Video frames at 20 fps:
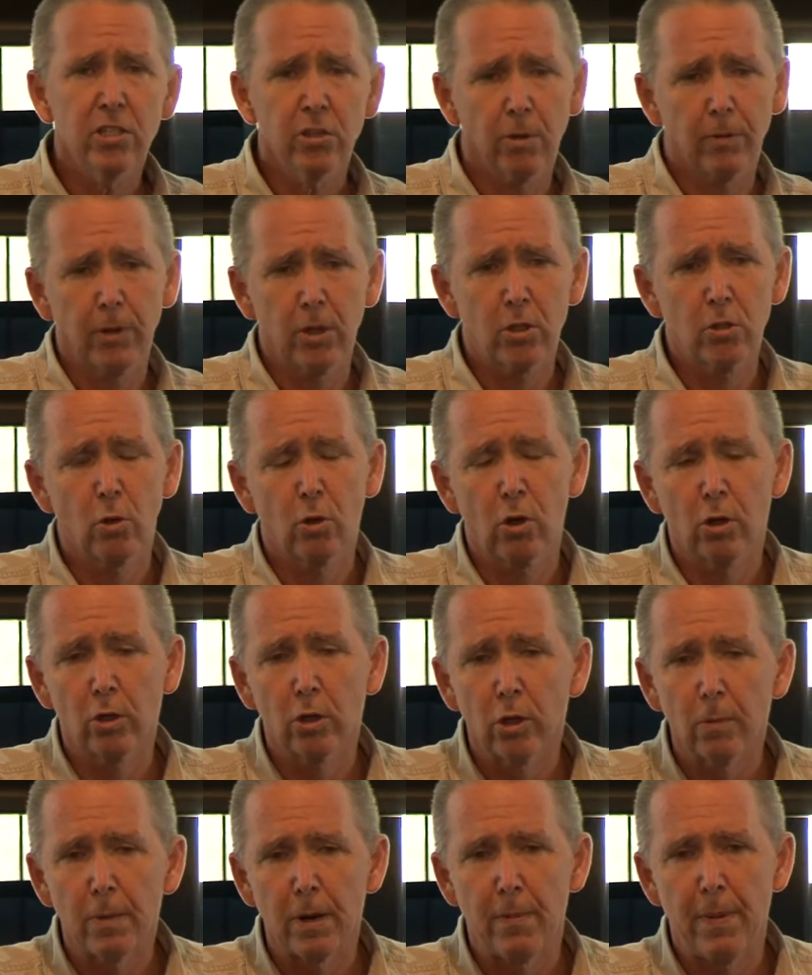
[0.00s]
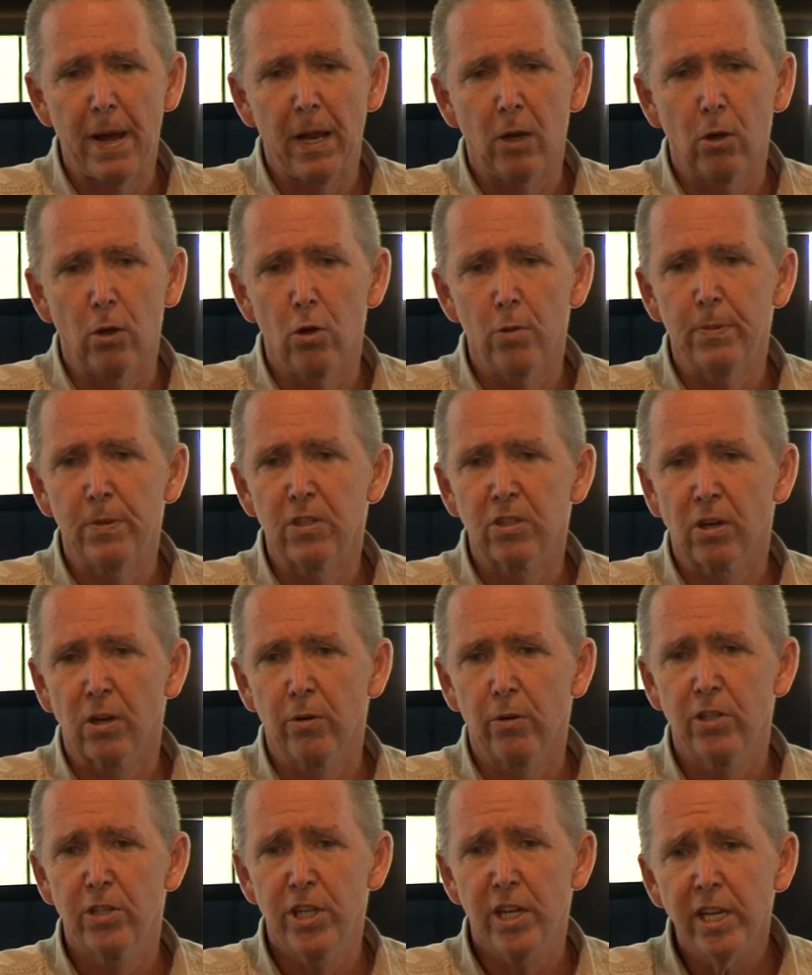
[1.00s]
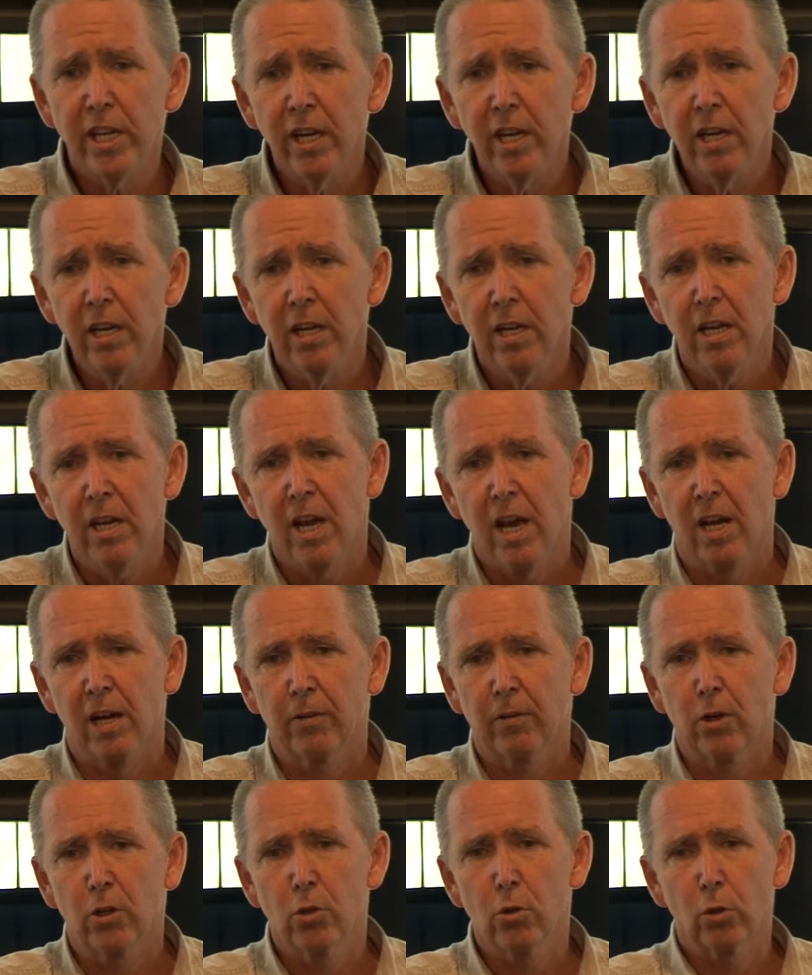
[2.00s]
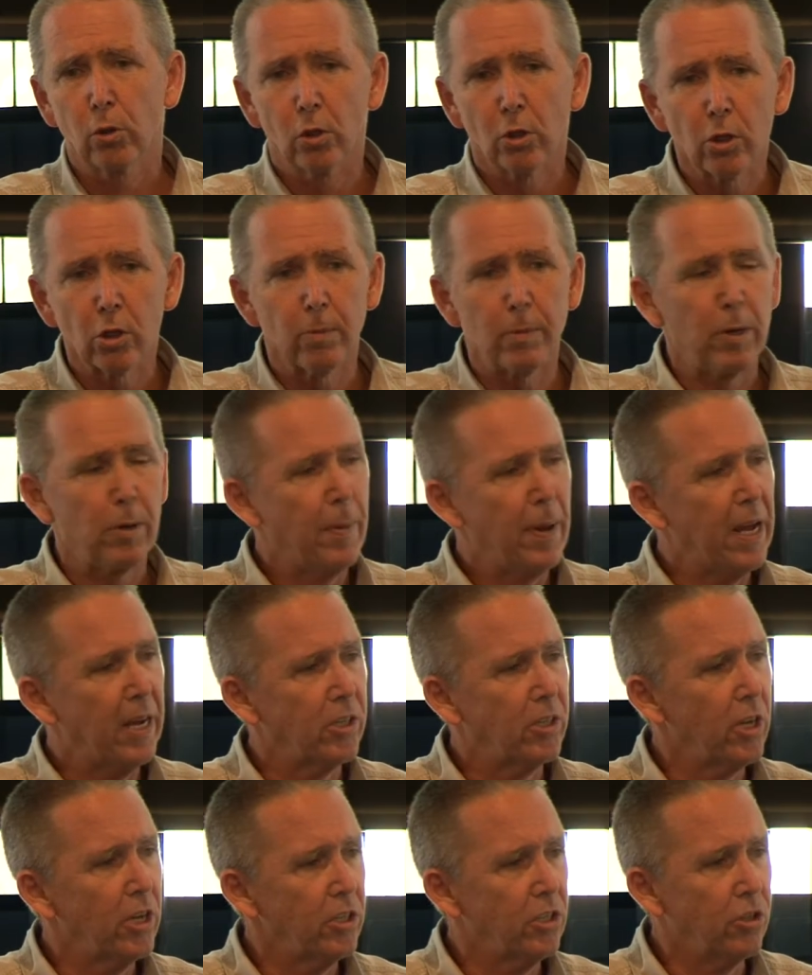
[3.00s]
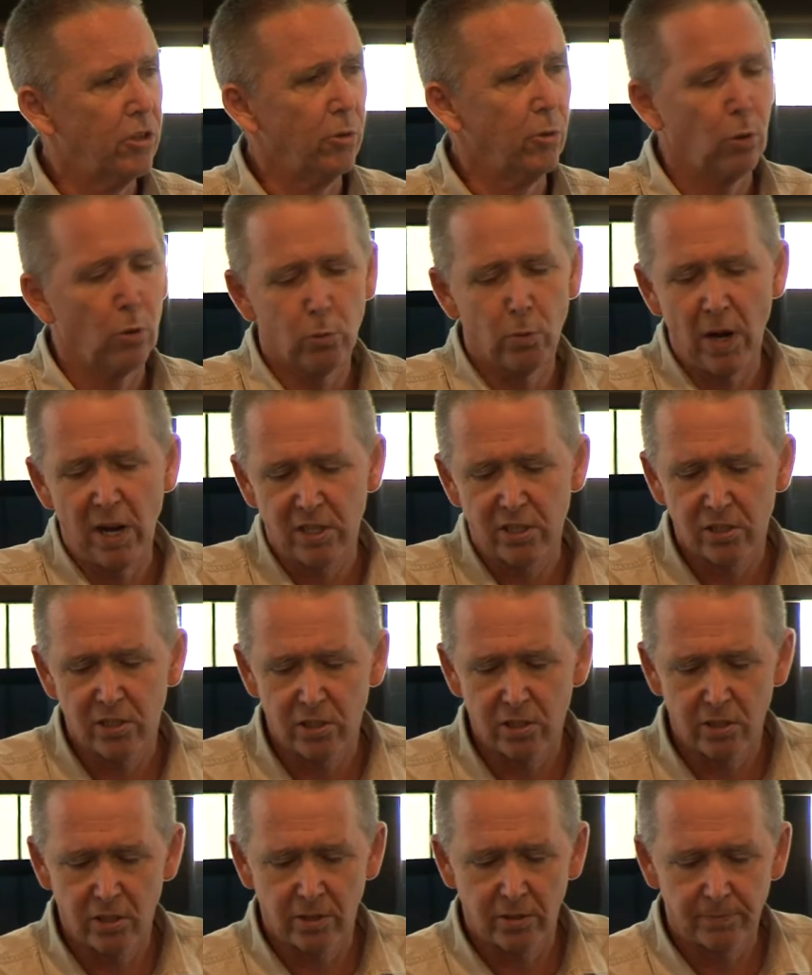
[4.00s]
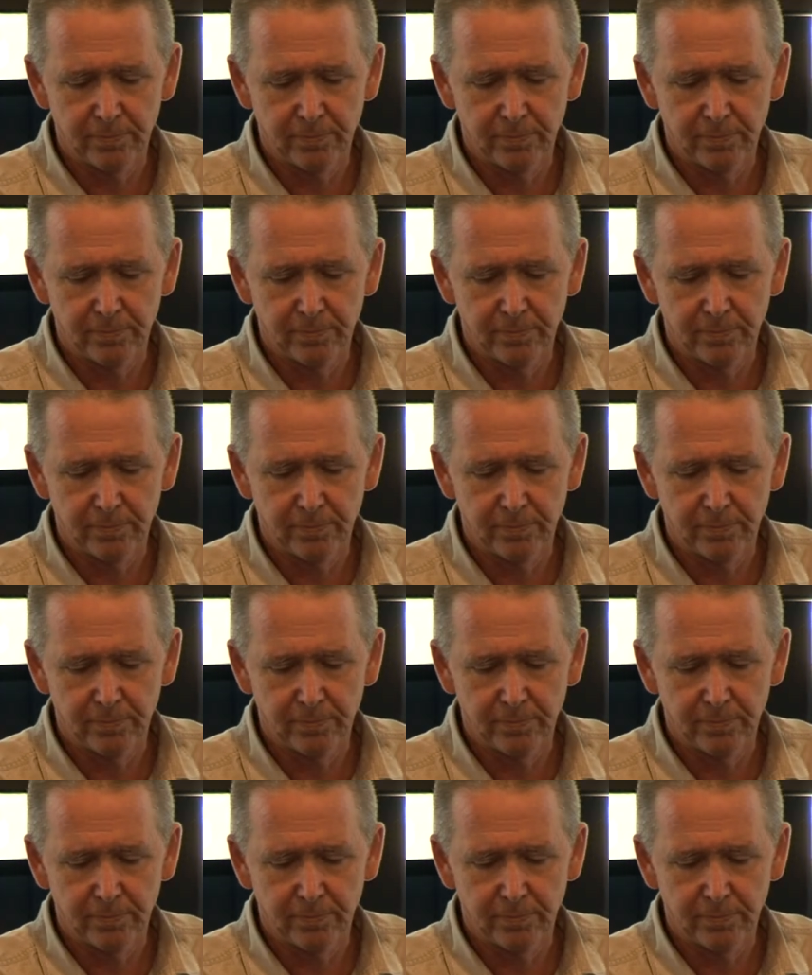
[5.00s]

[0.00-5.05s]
So I'm going to talk a little bit about Lupin sclerotinia, and I'm going to talk a little bit about cereal rusts.